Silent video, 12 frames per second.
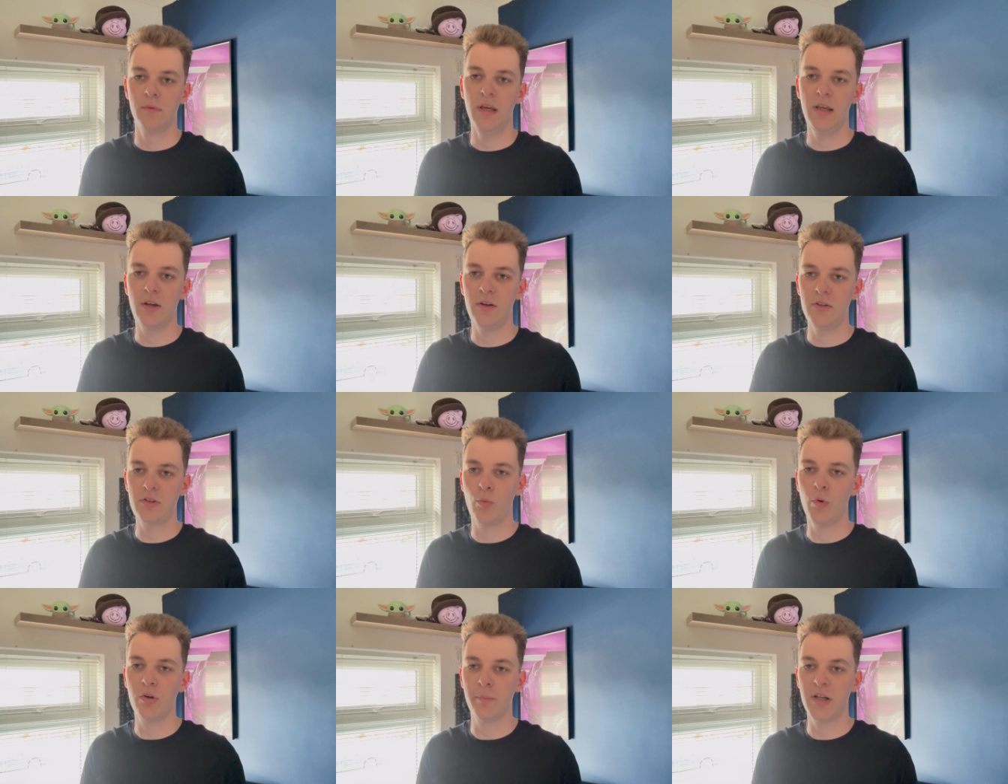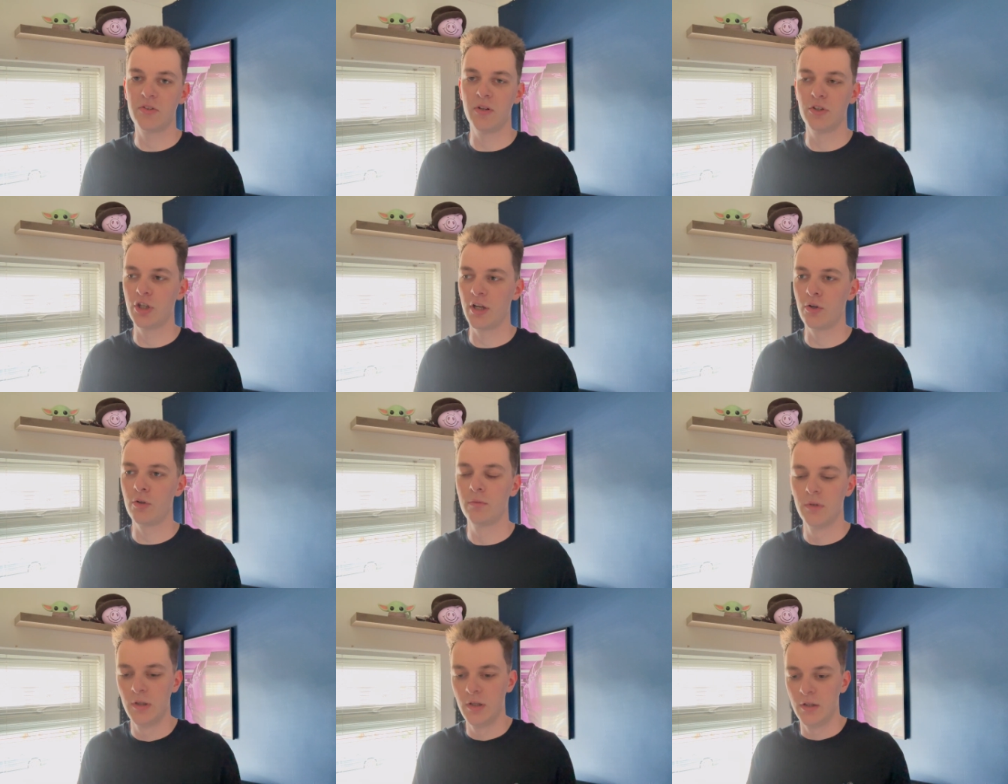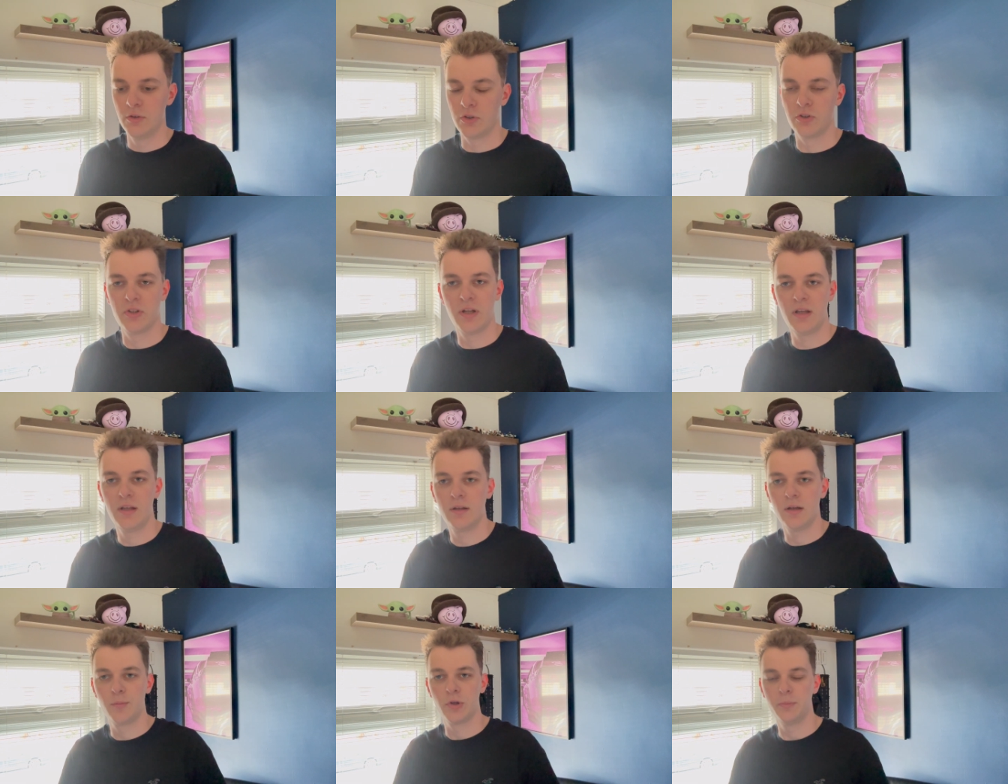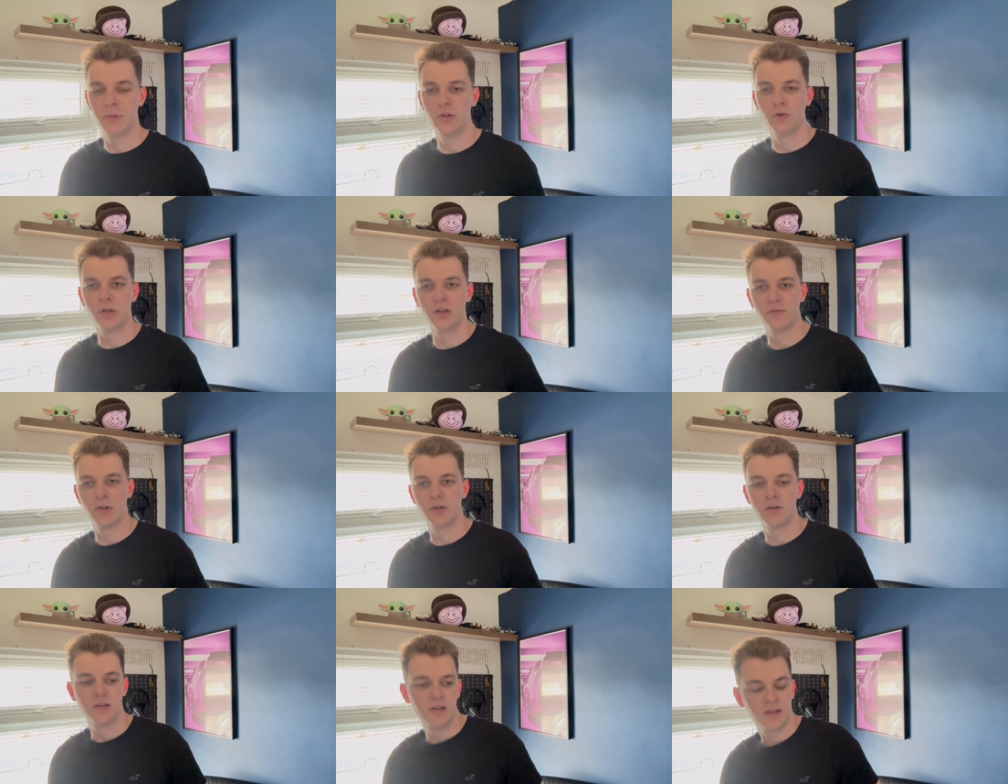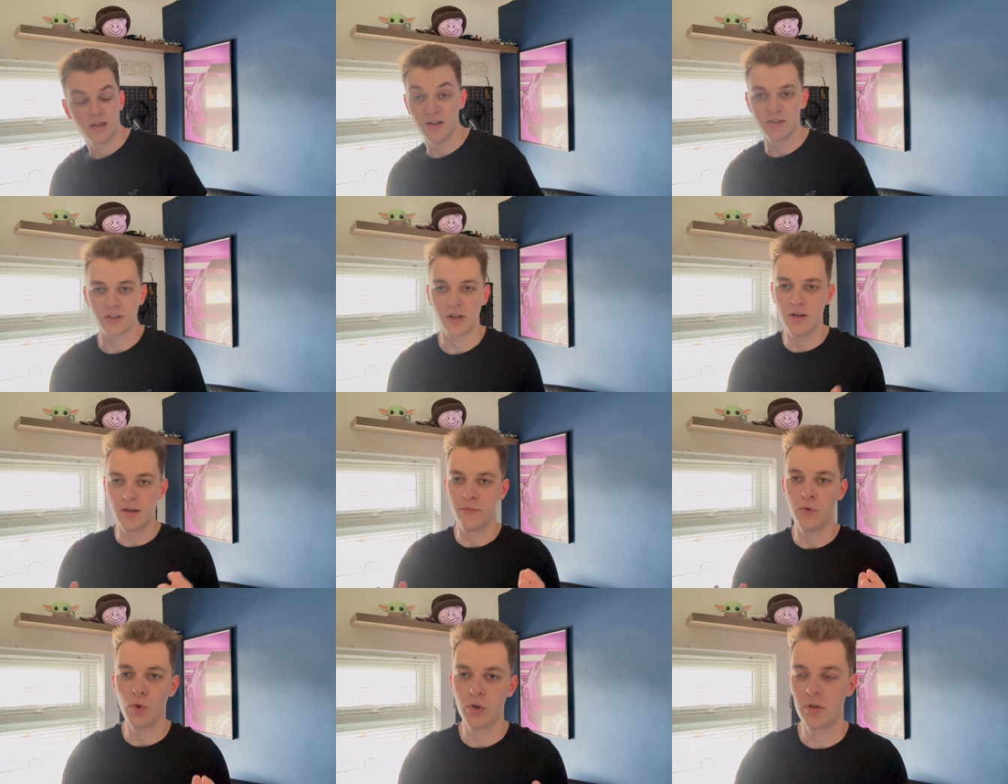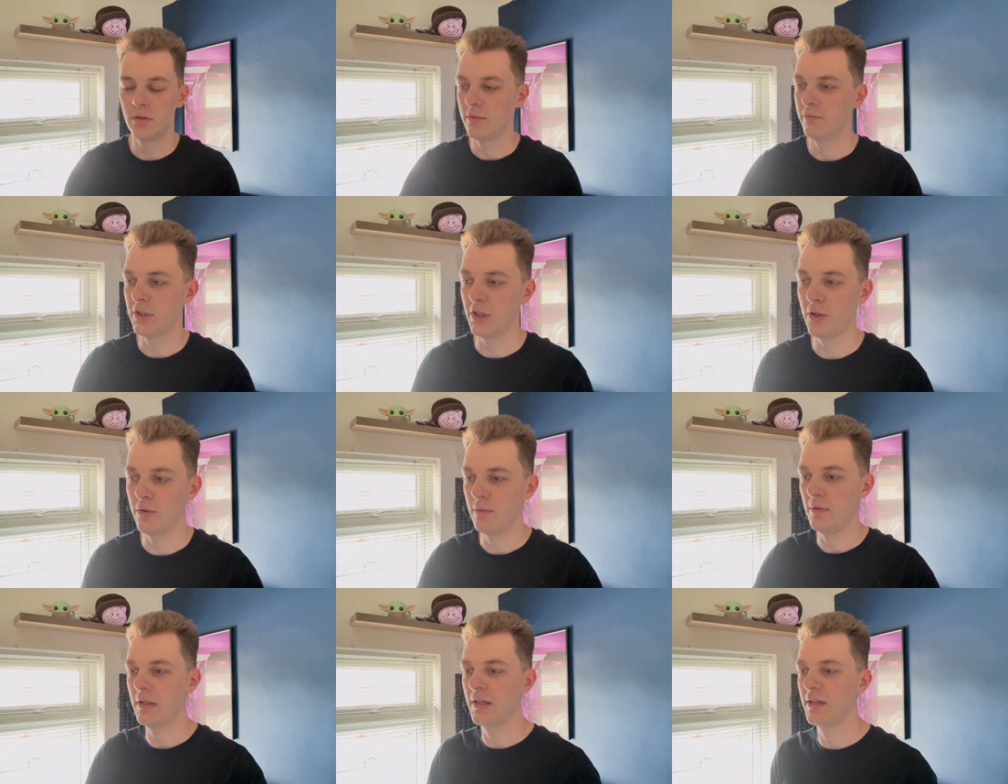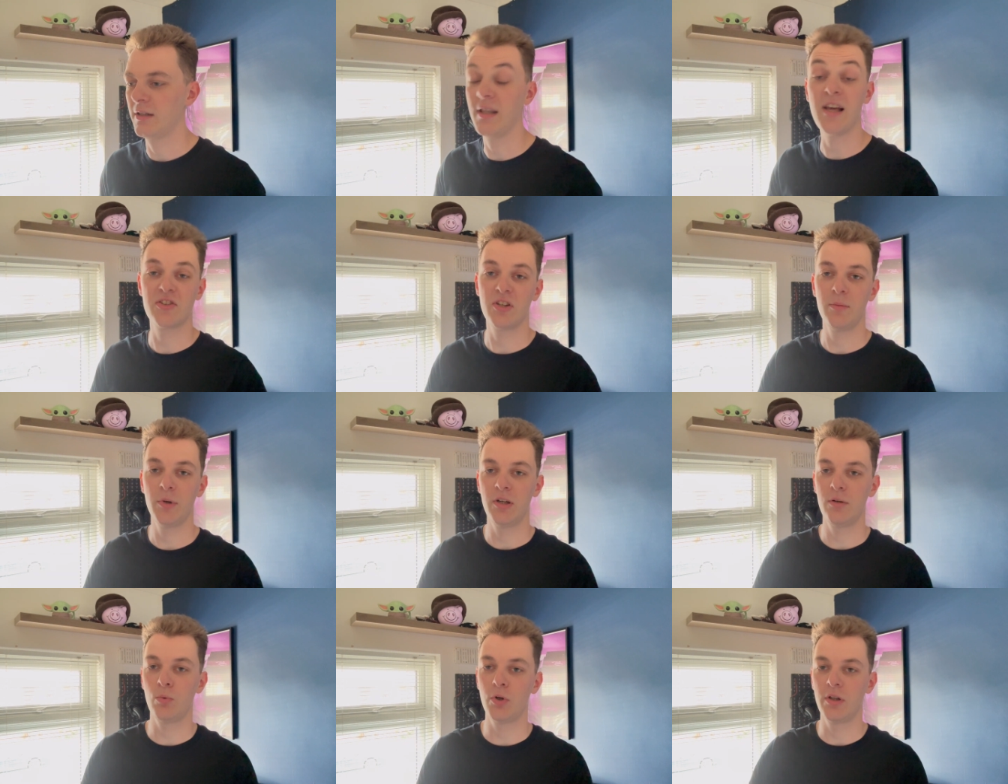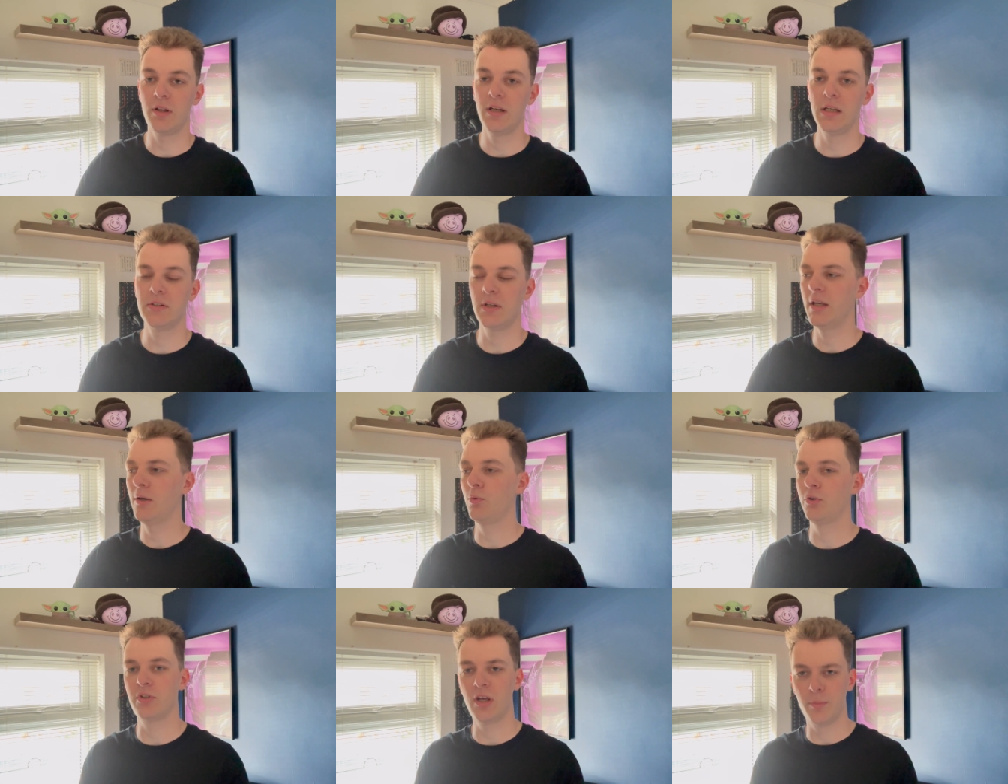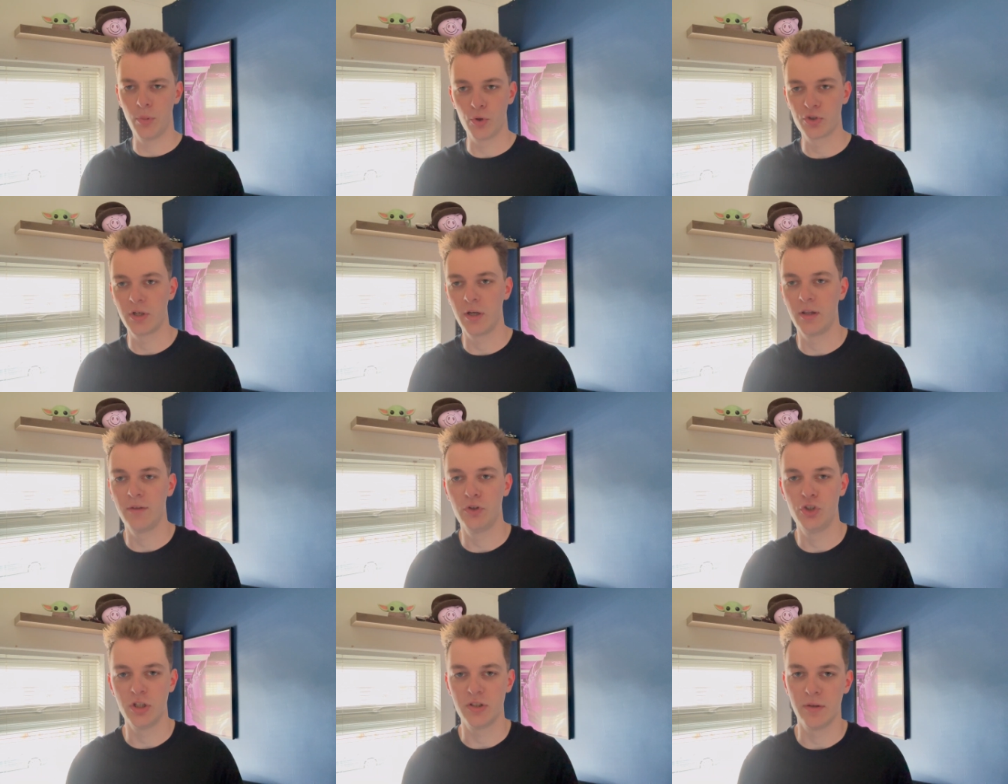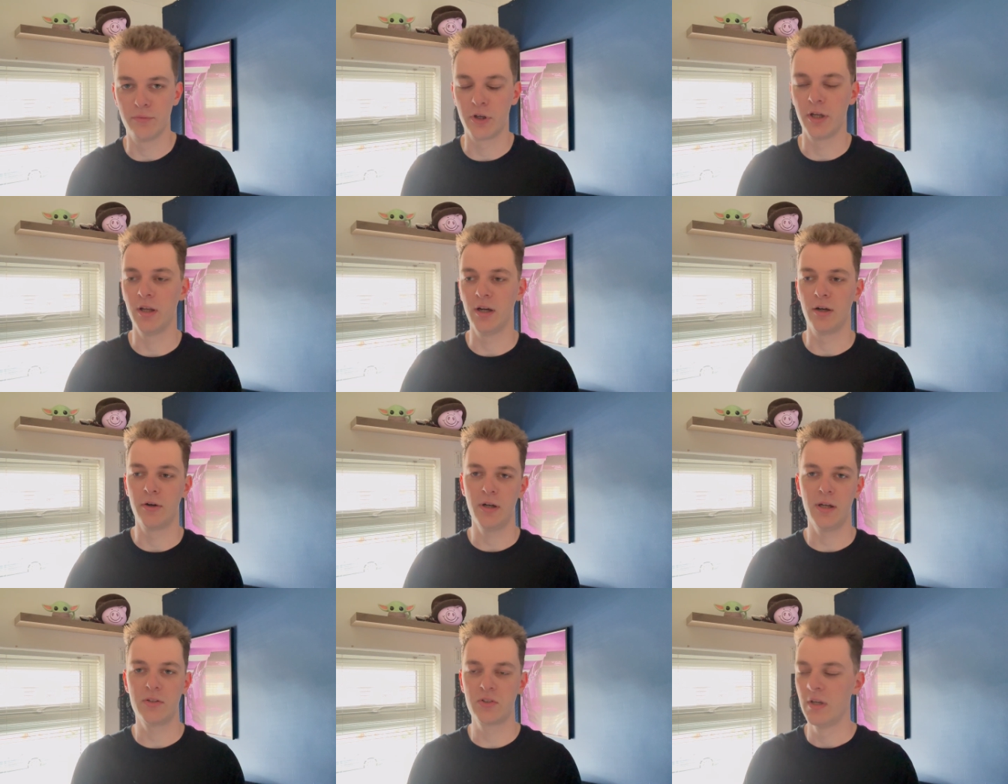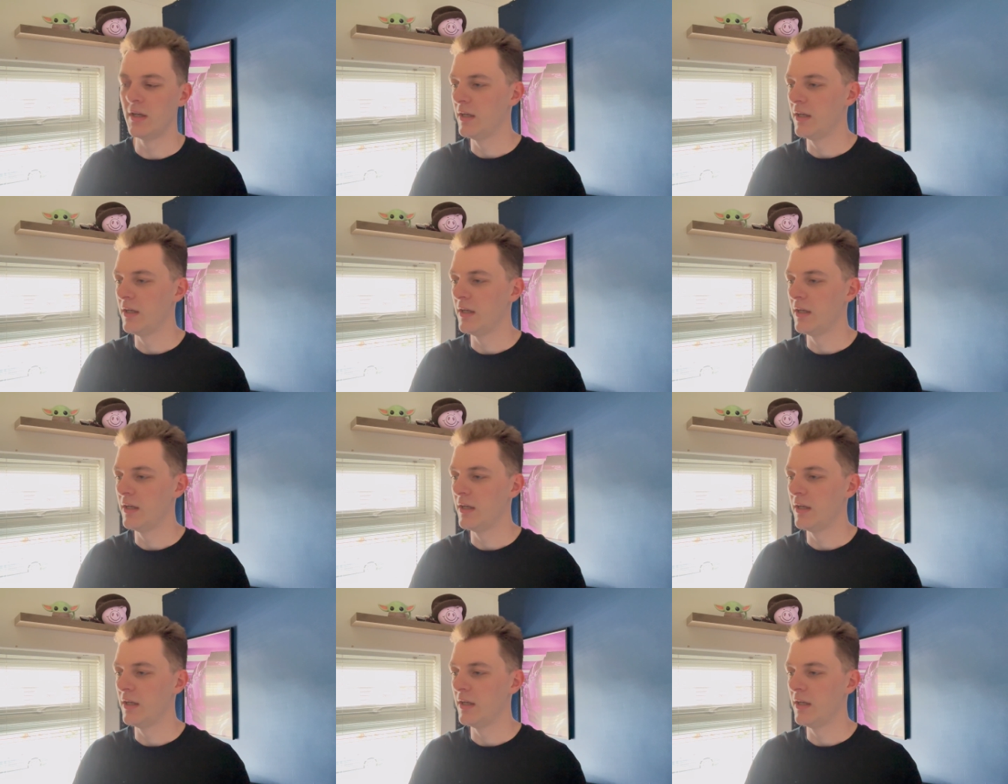Hey guys and welcome back to the channel. So today I'm going to be doing another cars I can't afford video. Uh, last time I did one of these it was a Porsche 911 GT3 RS.